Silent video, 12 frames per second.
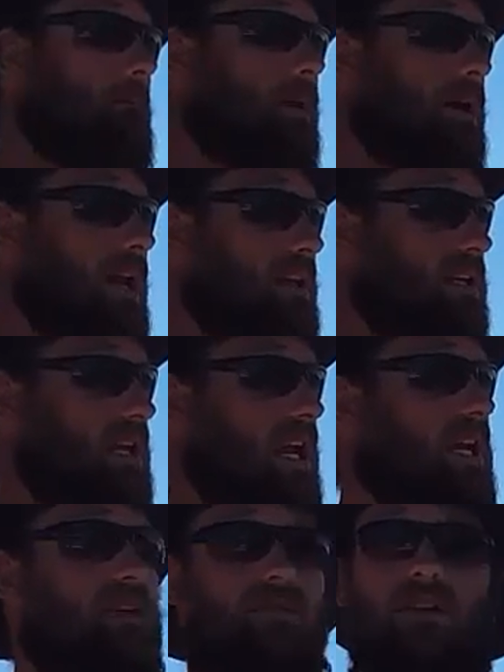But at the
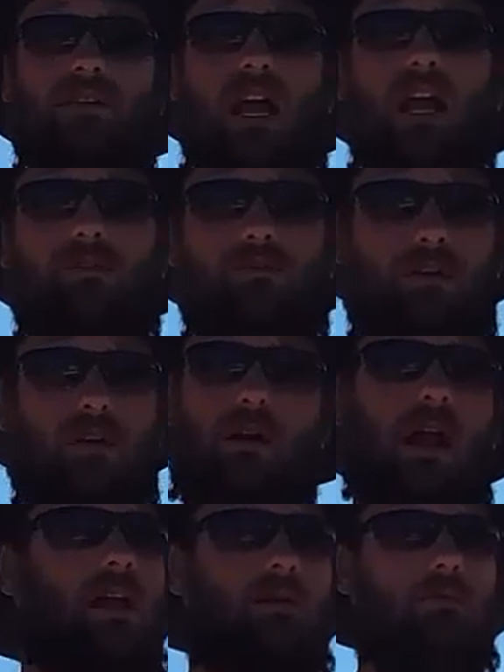end of the day, for your
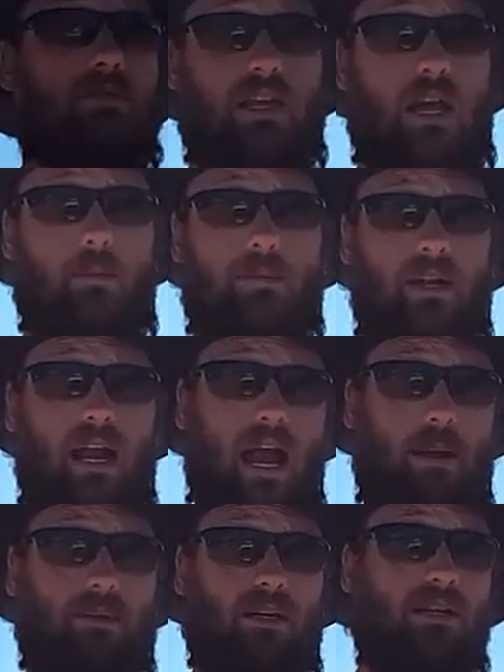animal's
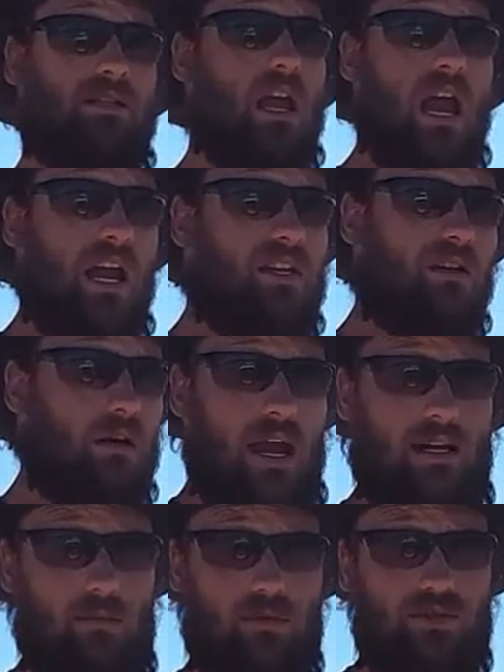happiness and your
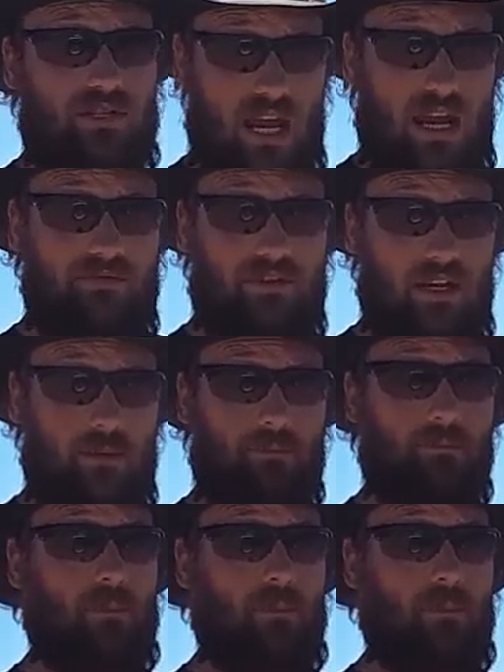animal's safety,